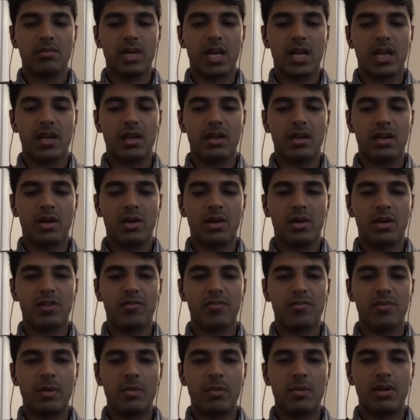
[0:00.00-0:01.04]
like a
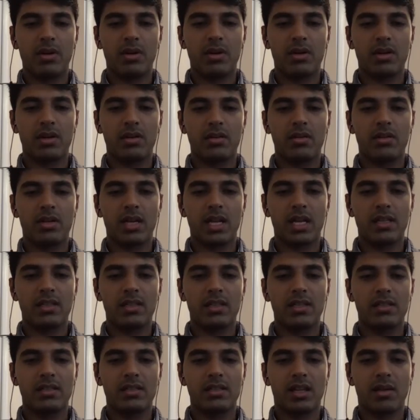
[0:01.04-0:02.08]
lot of people
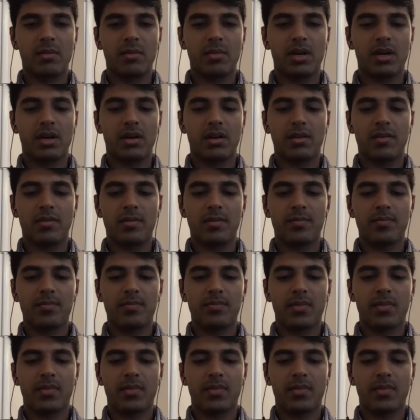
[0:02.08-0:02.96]
tell this thing, but